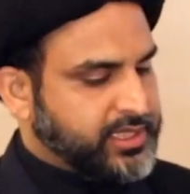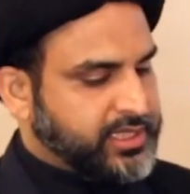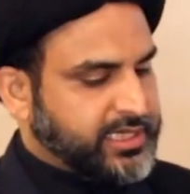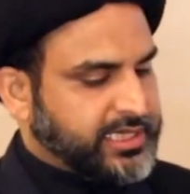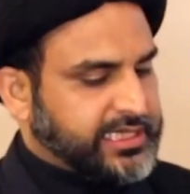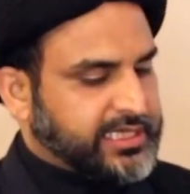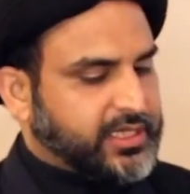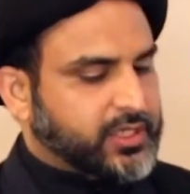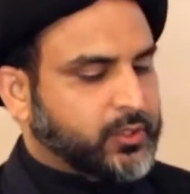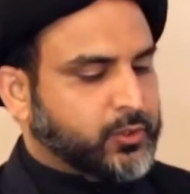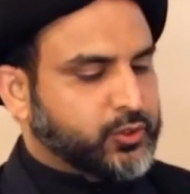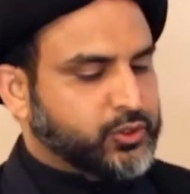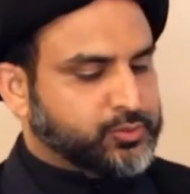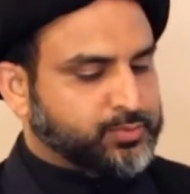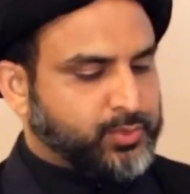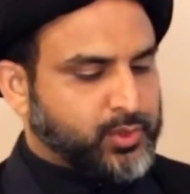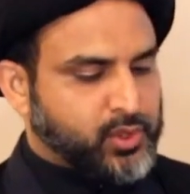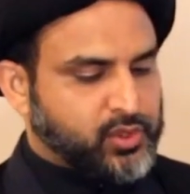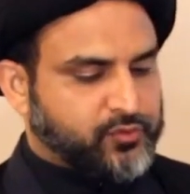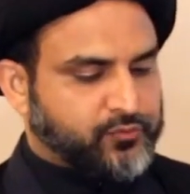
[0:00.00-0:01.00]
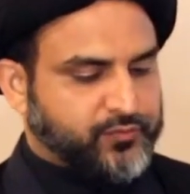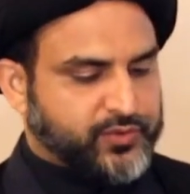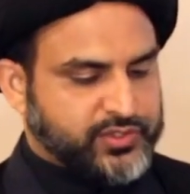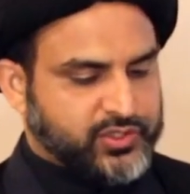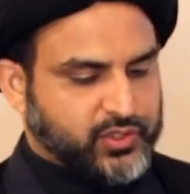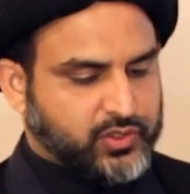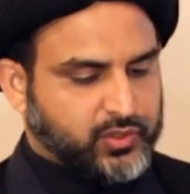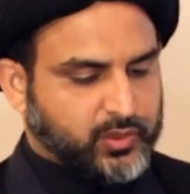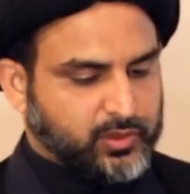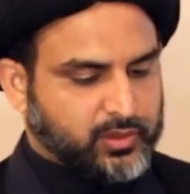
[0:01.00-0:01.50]
It includes both
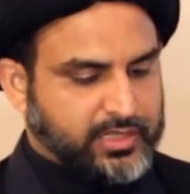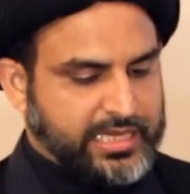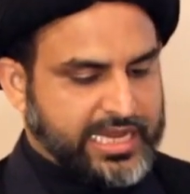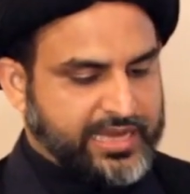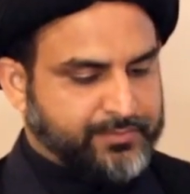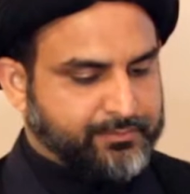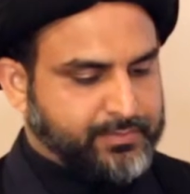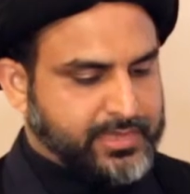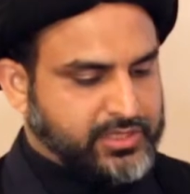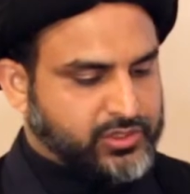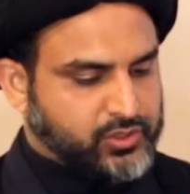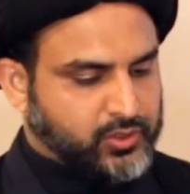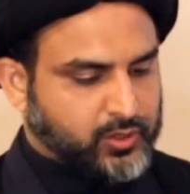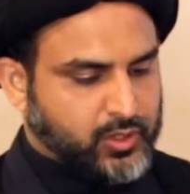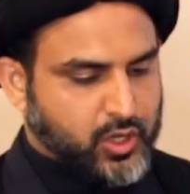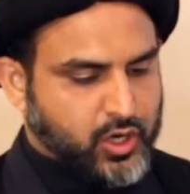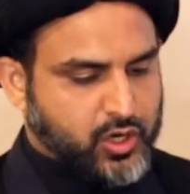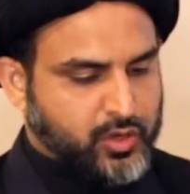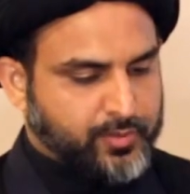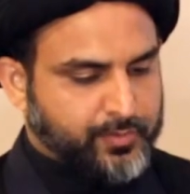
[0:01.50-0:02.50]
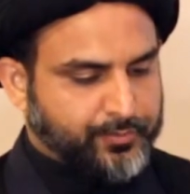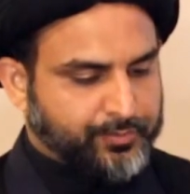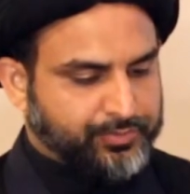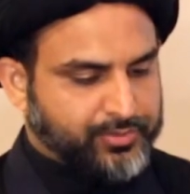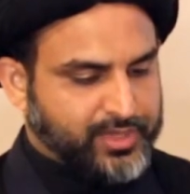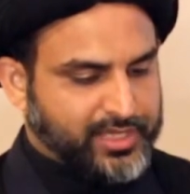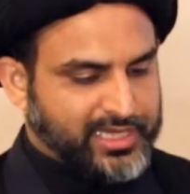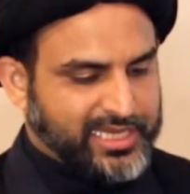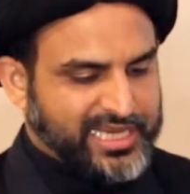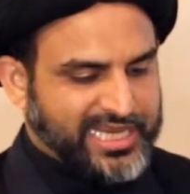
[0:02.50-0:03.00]
physical and mental harm.
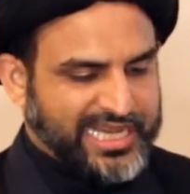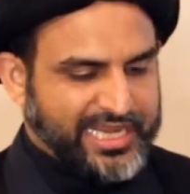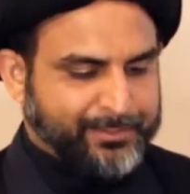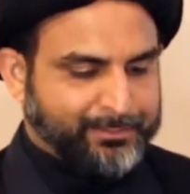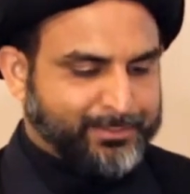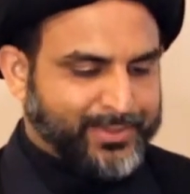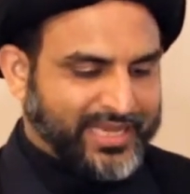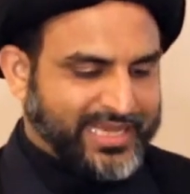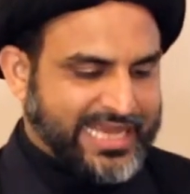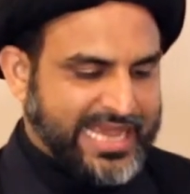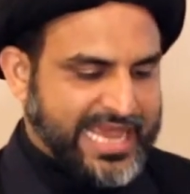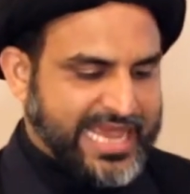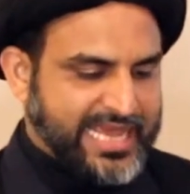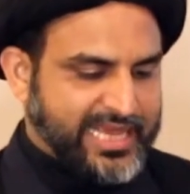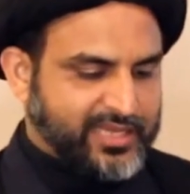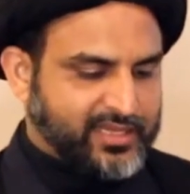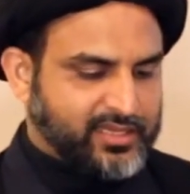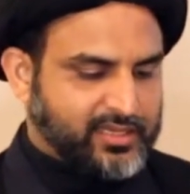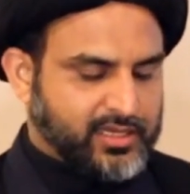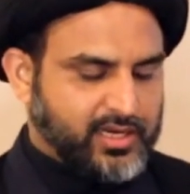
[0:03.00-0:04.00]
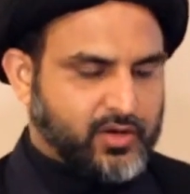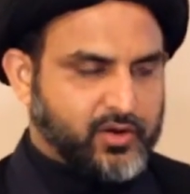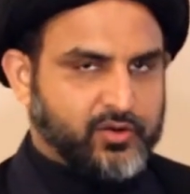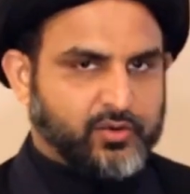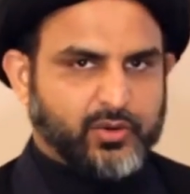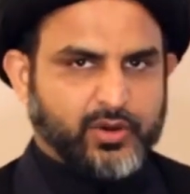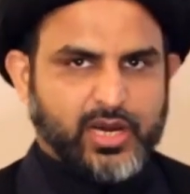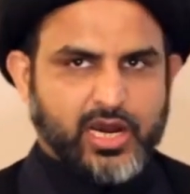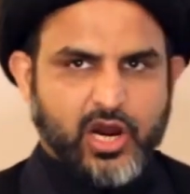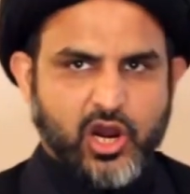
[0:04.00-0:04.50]
It
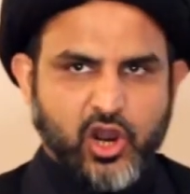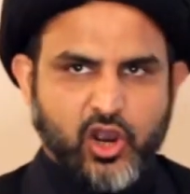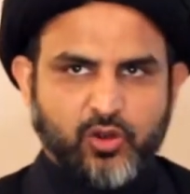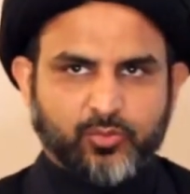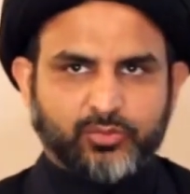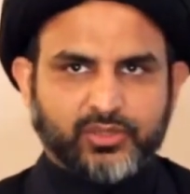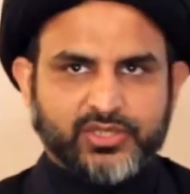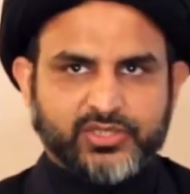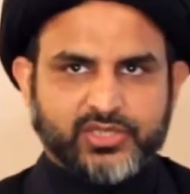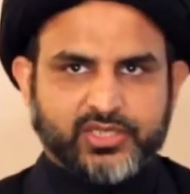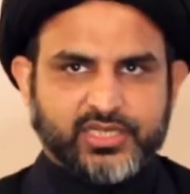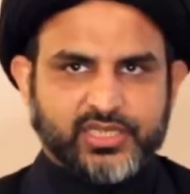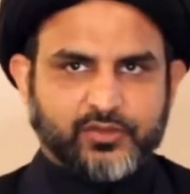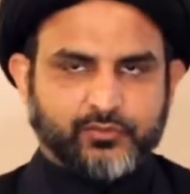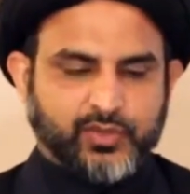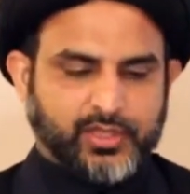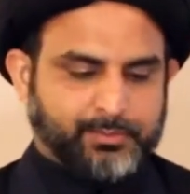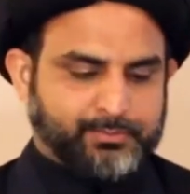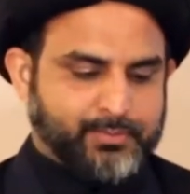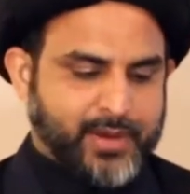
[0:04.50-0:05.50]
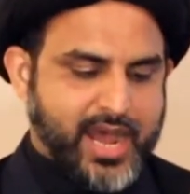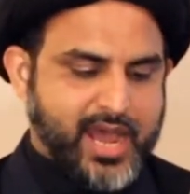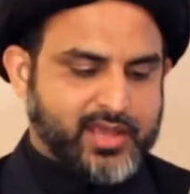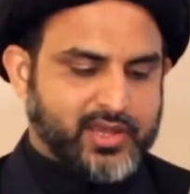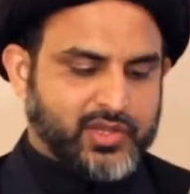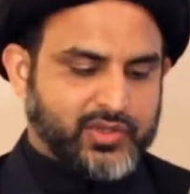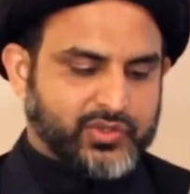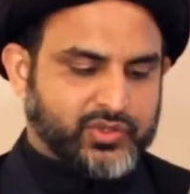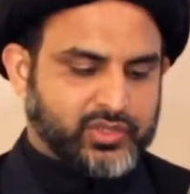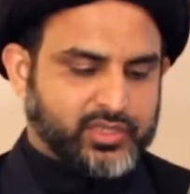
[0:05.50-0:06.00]
began harmlessly with
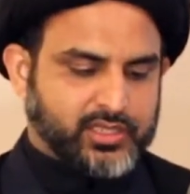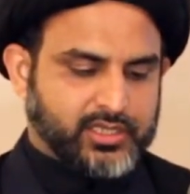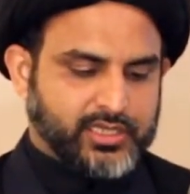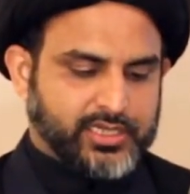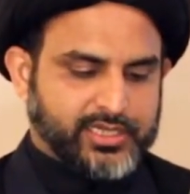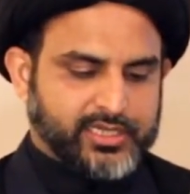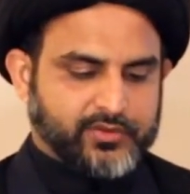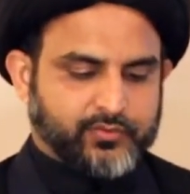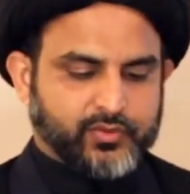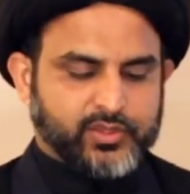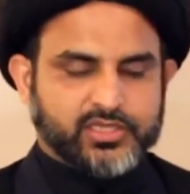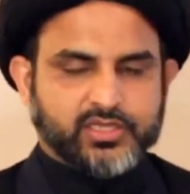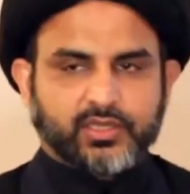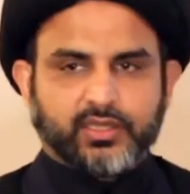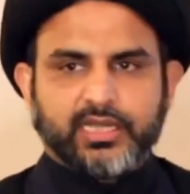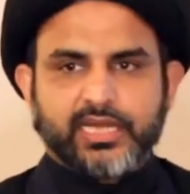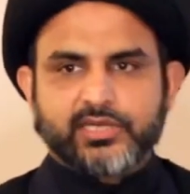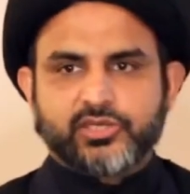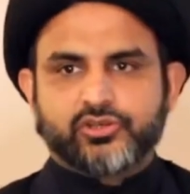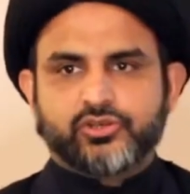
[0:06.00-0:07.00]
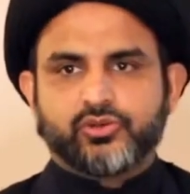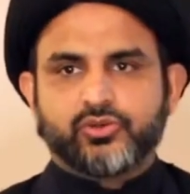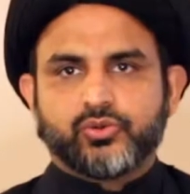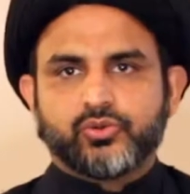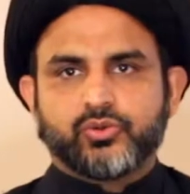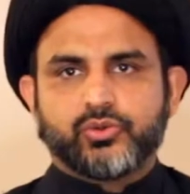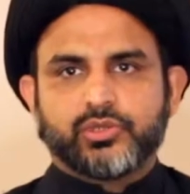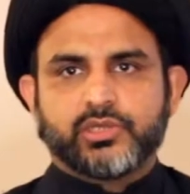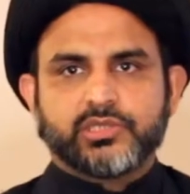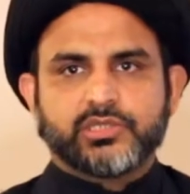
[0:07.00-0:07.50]
bias, which led
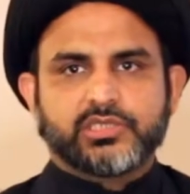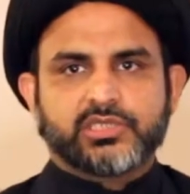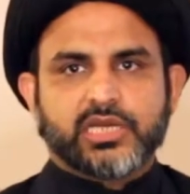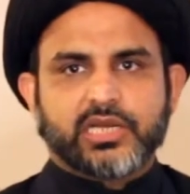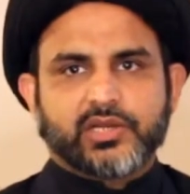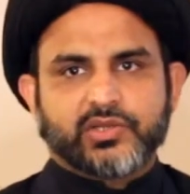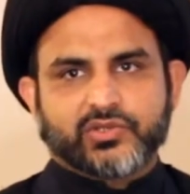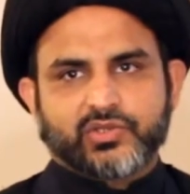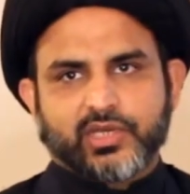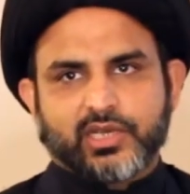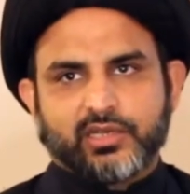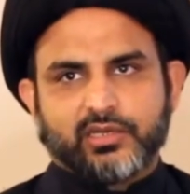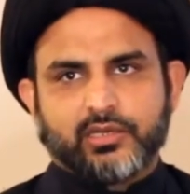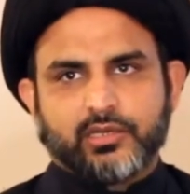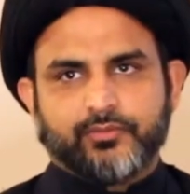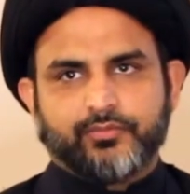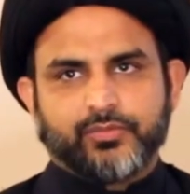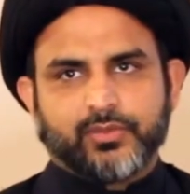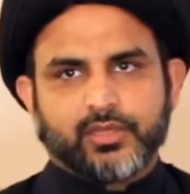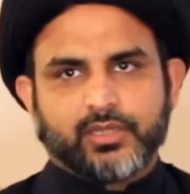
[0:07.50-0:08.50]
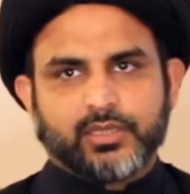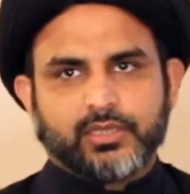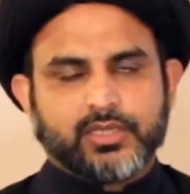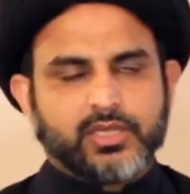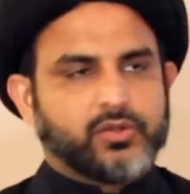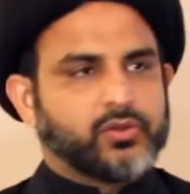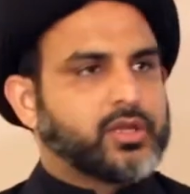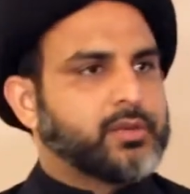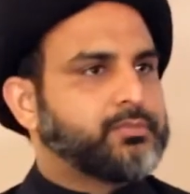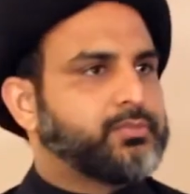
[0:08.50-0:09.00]
to genocide.
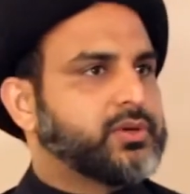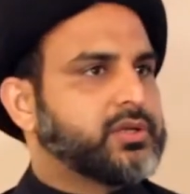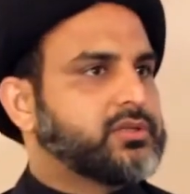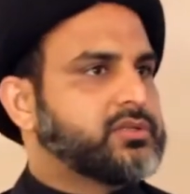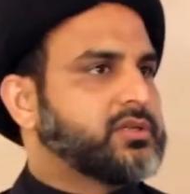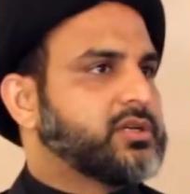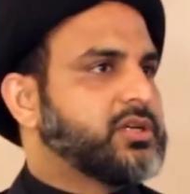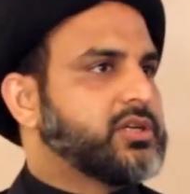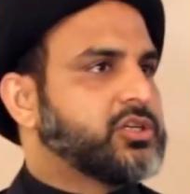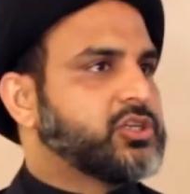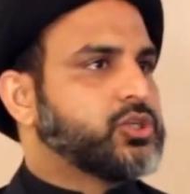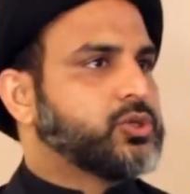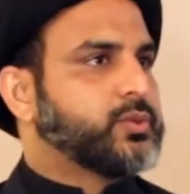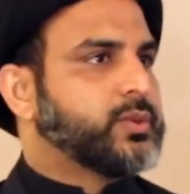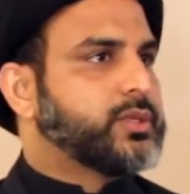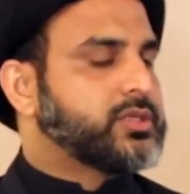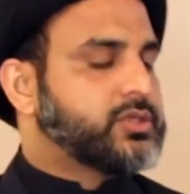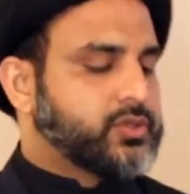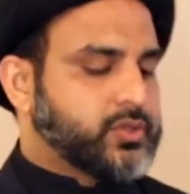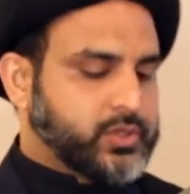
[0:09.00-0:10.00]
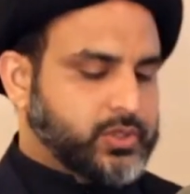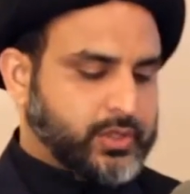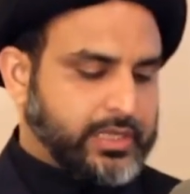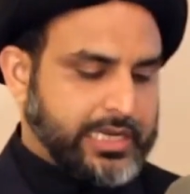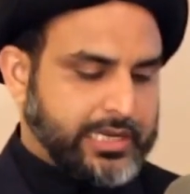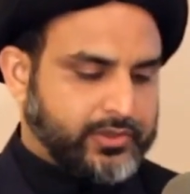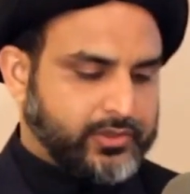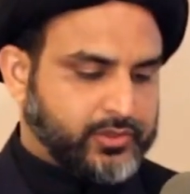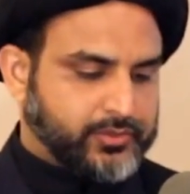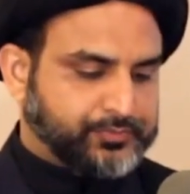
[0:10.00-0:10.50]
Now you can put 2 and 2
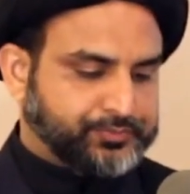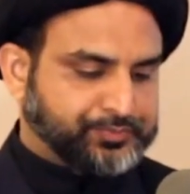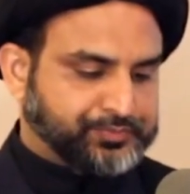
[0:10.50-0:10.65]
together.